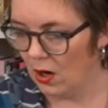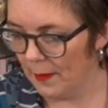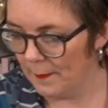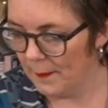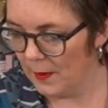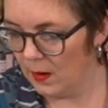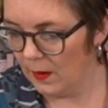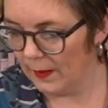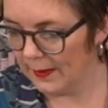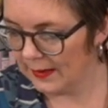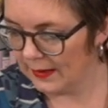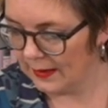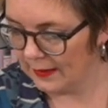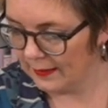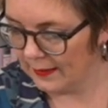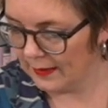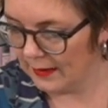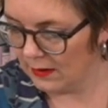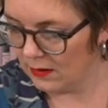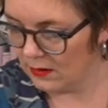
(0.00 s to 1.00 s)
I'm
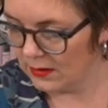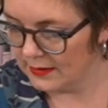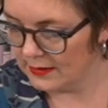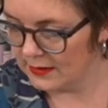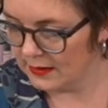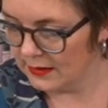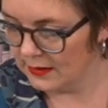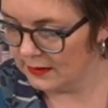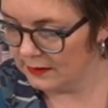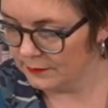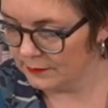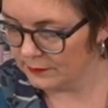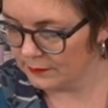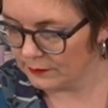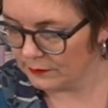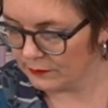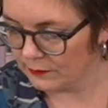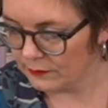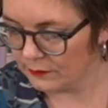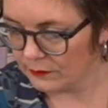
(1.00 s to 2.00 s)
liking that idea.
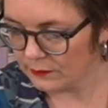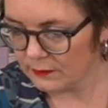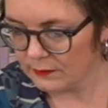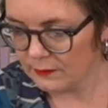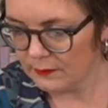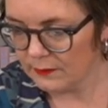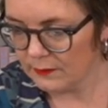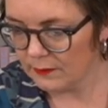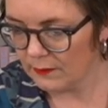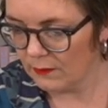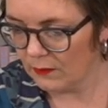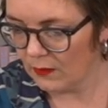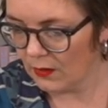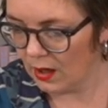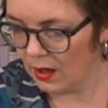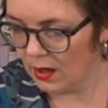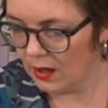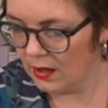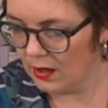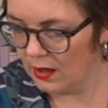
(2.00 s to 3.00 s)

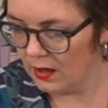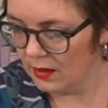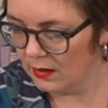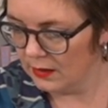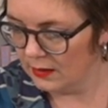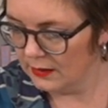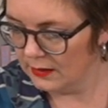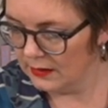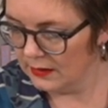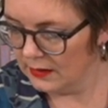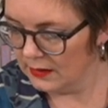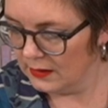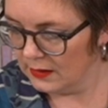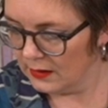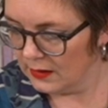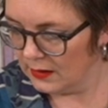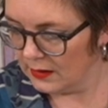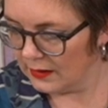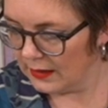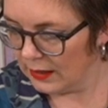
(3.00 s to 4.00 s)
There
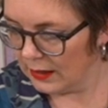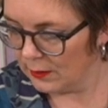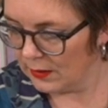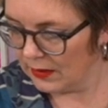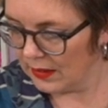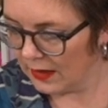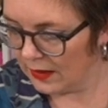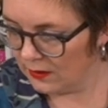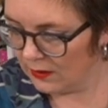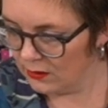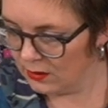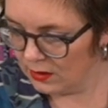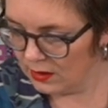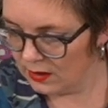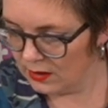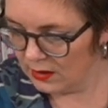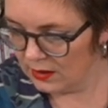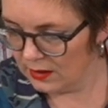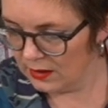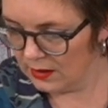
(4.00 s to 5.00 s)
we go.
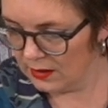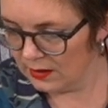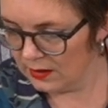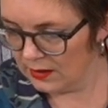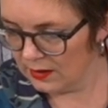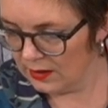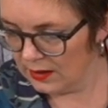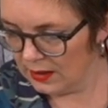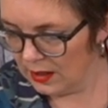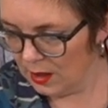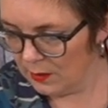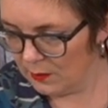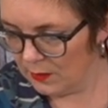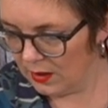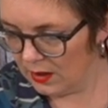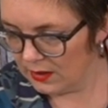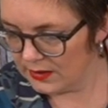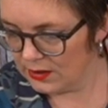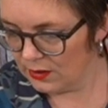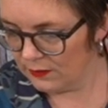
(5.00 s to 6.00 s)

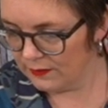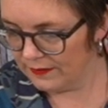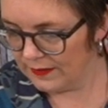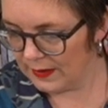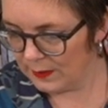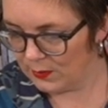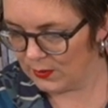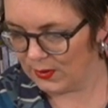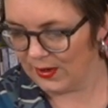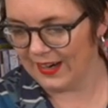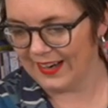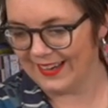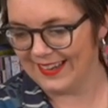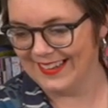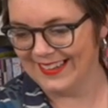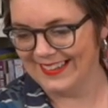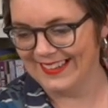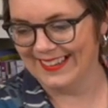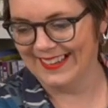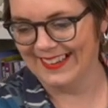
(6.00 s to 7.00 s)
Party on
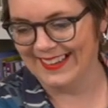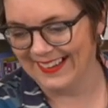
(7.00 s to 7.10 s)
fabric.